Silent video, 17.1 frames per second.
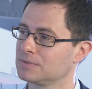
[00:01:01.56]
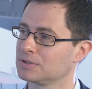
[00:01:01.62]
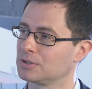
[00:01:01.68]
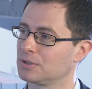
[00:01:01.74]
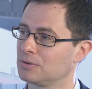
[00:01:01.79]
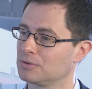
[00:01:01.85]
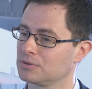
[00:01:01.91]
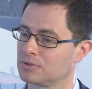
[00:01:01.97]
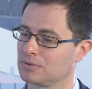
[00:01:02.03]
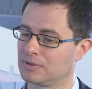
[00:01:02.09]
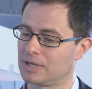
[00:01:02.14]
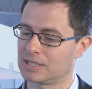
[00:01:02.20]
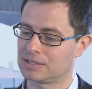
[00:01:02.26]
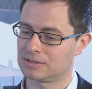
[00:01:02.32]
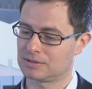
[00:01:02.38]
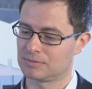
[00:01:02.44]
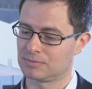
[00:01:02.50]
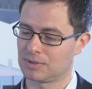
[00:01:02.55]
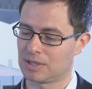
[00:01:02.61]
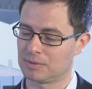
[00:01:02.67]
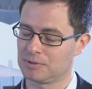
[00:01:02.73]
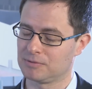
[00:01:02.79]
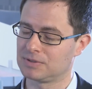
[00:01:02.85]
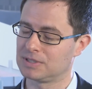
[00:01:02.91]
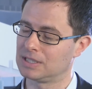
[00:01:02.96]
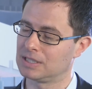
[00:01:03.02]
Mm-hmm. So that's where
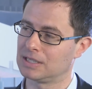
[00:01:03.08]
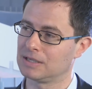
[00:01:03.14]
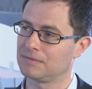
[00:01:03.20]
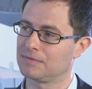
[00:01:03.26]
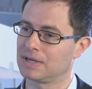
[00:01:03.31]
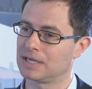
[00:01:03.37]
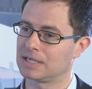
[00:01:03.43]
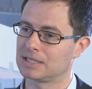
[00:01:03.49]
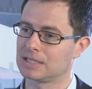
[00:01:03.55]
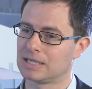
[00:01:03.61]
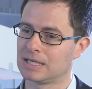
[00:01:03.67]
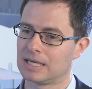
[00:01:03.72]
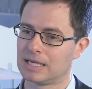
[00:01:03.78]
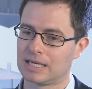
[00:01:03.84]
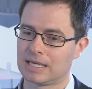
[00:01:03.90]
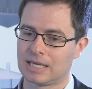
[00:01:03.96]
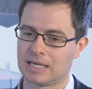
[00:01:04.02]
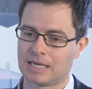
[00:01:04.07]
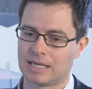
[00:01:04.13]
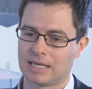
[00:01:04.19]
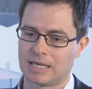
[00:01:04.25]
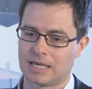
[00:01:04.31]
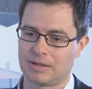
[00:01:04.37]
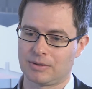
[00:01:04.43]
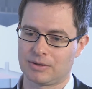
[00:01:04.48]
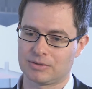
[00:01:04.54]
we've seen an effect.
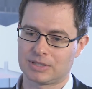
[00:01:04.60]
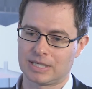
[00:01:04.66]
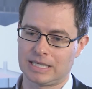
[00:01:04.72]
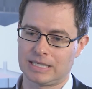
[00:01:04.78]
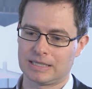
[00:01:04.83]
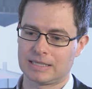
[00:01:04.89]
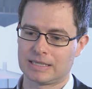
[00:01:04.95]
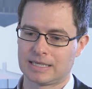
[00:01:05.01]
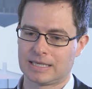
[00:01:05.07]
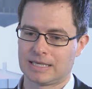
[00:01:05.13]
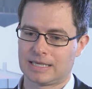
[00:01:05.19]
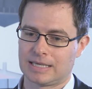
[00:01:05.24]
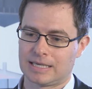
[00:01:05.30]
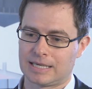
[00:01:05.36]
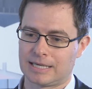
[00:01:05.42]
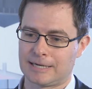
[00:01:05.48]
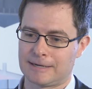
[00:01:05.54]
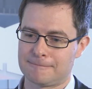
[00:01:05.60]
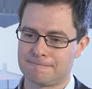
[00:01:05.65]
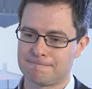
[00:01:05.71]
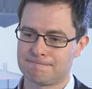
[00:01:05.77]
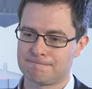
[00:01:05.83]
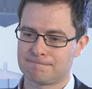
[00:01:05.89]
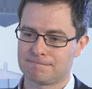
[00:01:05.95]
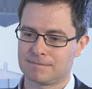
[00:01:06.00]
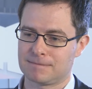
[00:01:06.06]
And then say,
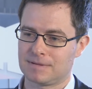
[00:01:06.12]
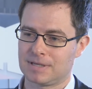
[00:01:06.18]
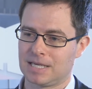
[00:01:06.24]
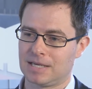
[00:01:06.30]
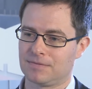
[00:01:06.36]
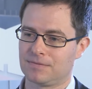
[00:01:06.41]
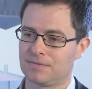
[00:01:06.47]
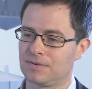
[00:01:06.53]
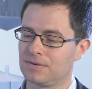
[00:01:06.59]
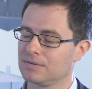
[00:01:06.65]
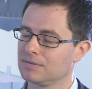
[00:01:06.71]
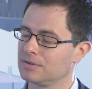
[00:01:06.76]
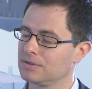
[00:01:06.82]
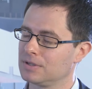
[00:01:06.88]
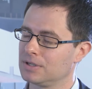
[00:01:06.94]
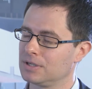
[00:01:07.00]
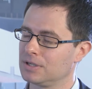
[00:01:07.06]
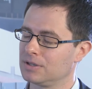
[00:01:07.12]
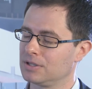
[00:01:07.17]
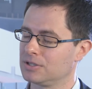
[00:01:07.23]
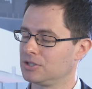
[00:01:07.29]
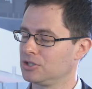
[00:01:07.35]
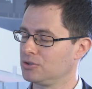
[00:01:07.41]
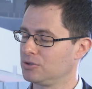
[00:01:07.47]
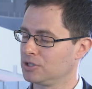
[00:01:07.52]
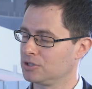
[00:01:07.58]
if the
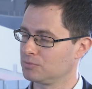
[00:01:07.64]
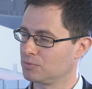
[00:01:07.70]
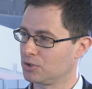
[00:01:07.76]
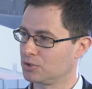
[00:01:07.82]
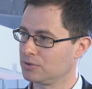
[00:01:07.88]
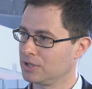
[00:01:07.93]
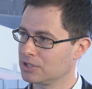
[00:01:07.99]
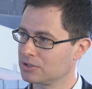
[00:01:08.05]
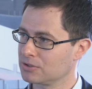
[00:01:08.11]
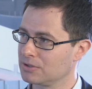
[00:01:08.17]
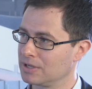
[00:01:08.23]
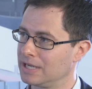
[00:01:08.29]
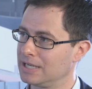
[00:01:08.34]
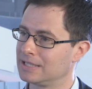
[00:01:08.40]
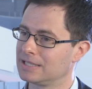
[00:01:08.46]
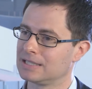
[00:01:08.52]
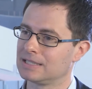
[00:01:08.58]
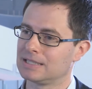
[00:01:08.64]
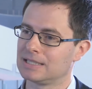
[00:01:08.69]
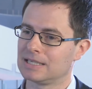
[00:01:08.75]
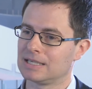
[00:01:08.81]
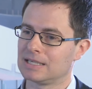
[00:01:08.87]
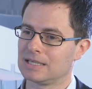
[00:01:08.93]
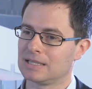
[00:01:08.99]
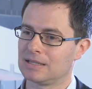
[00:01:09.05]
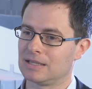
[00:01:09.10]
situation were to escalate,
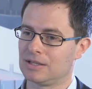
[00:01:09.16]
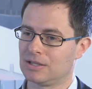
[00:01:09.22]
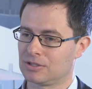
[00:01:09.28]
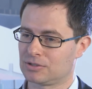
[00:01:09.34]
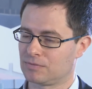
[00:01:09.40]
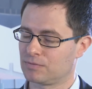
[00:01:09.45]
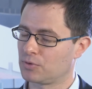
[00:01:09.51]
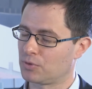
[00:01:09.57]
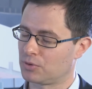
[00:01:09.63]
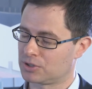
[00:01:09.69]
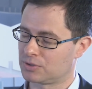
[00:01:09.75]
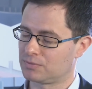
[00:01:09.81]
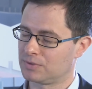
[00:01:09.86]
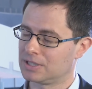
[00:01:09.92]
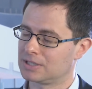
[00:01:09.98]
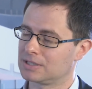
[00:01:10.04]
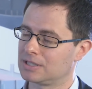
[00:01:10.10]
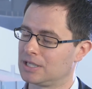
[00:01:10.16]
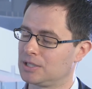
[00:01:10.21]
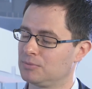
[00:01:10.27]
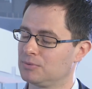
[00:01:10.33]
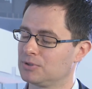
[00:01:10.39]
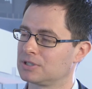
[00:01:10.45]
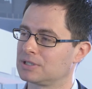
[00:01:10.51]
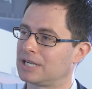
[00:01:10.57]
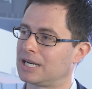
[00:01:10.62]
then there's of course a risk that you
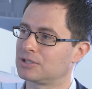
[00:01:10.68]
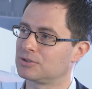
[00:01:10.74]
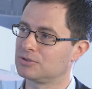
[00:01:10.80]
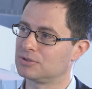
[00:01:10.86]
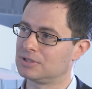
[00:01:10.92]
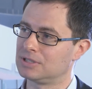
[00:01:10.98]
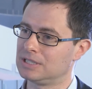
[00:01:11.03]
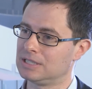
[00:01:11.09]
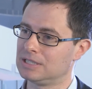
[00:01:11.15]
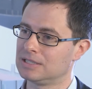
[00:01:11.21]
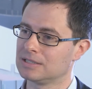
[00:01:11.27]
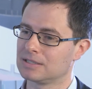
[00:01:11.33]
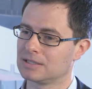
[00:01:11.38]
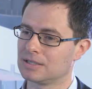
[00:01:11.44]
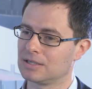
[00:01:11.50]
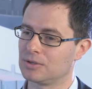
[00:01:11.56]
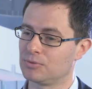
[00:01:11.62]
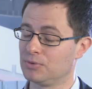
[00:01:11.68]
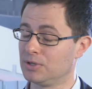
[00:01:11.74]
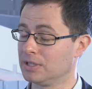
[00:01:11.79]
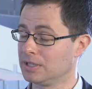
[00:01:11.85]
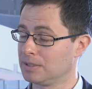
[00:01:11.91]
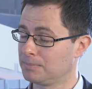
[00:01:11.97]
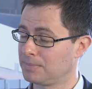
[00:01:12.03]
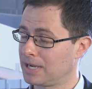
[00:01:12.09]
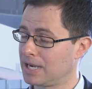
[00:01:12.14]
would start to see a
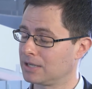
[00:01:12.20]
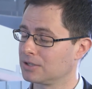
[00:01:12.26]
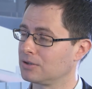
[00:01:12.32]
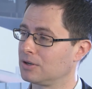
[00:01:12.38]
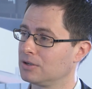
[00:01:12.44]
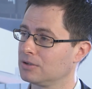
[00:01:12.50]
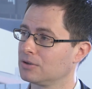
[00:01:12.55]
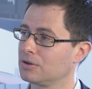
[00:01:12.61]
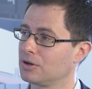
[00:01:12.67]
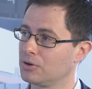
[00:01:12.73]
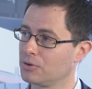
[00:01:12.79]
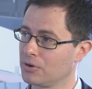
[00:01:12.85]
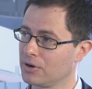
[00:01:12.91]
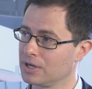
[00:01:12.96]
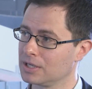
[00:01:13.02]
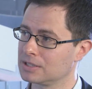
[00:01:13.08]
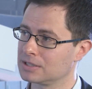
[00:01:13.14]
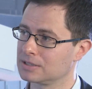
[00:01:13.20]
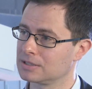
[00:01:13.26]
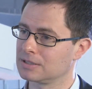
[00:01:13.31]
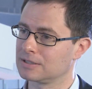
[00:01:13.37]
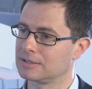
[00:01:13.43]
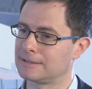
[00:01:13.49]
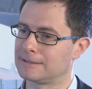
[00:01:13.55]
real impact on earnings.